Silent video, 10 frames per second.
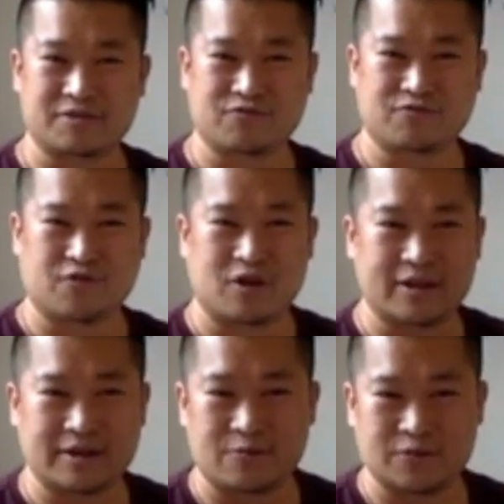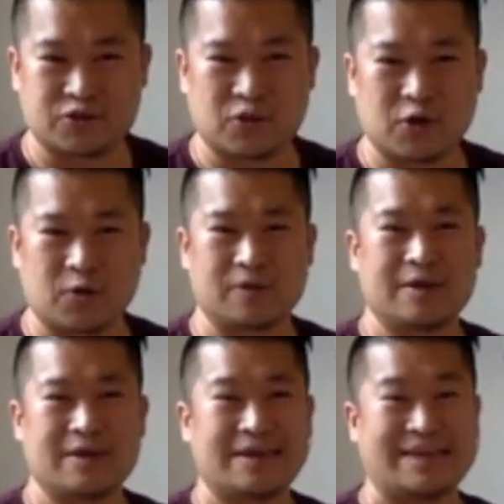falling in love with your home,
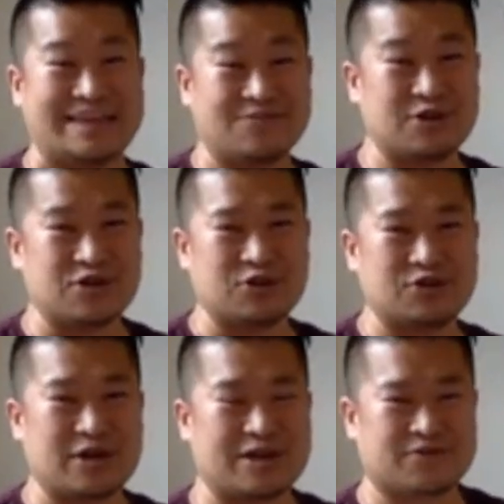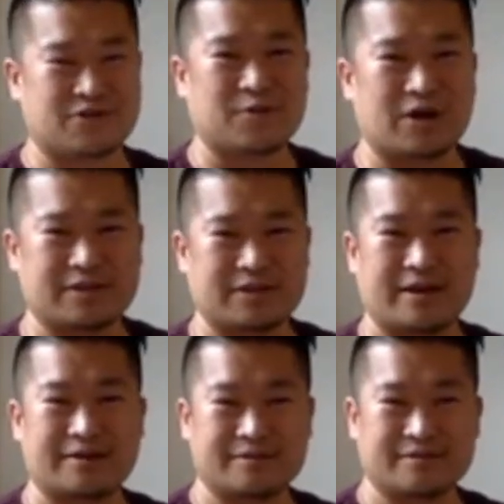even though you're not even on the market
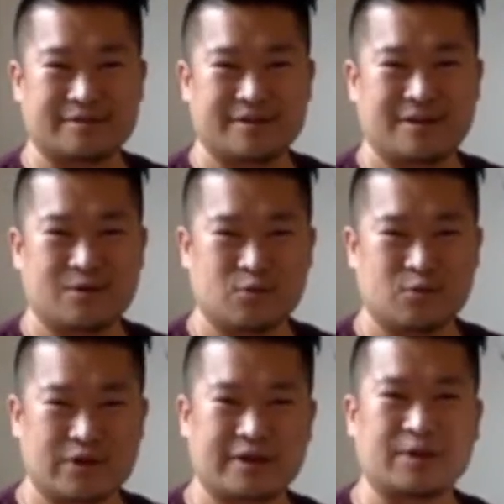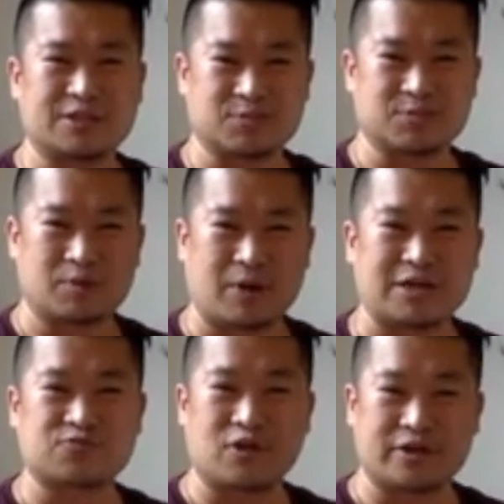yet. We're gonna get multiple buyers
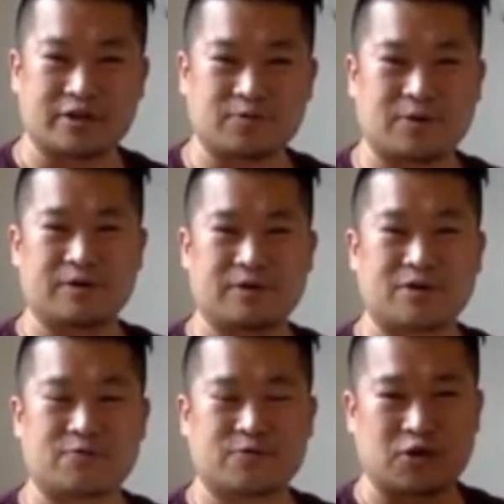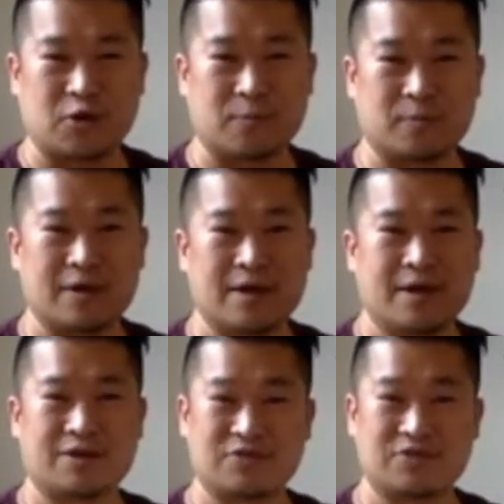falling in love with your home,
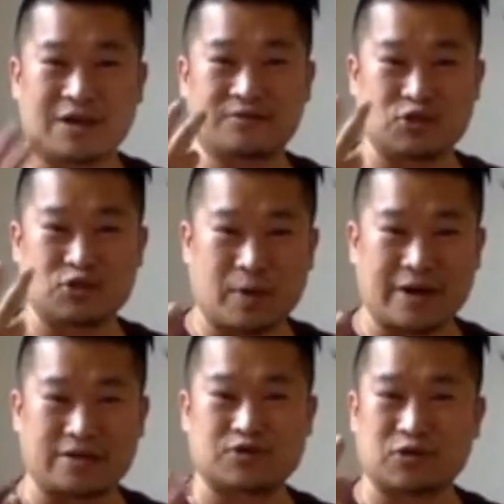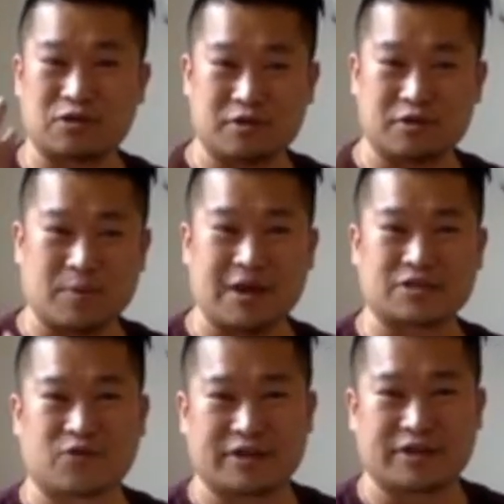and if you have 2 buyers or 3
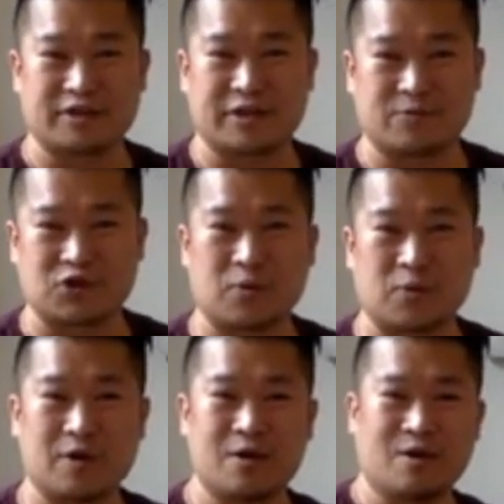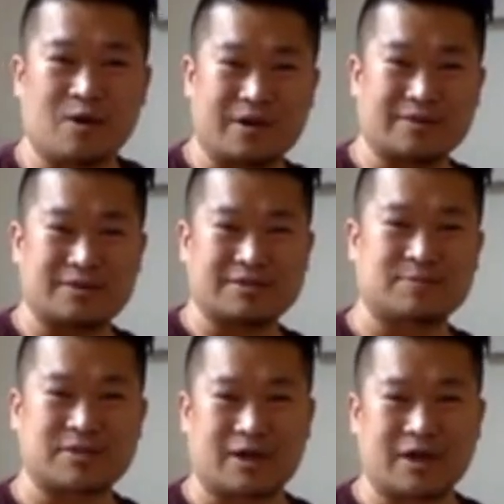buyers falling in love with your home all at the
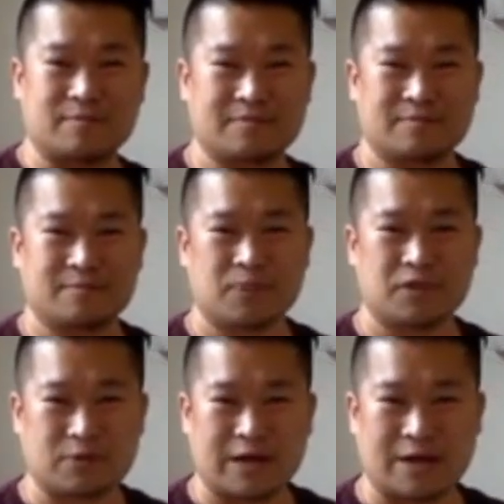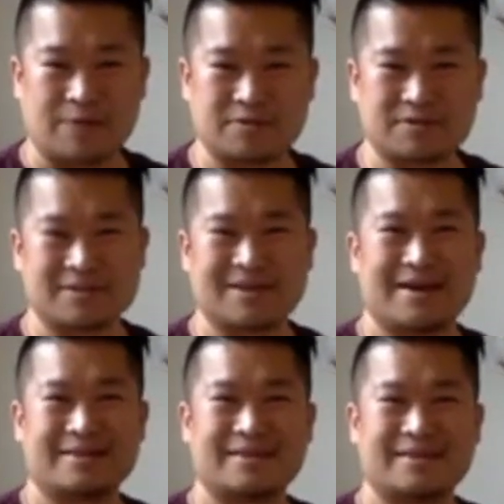same time, you know what happens?
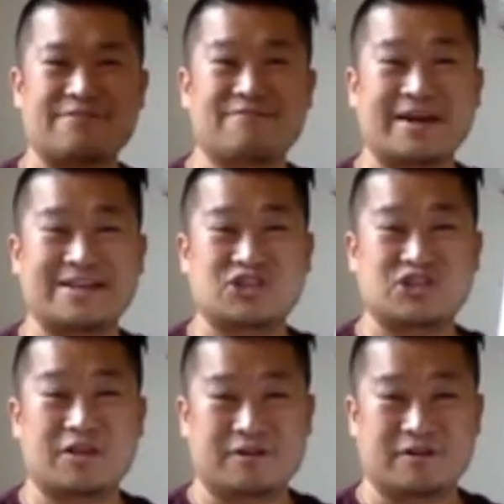They fight each other.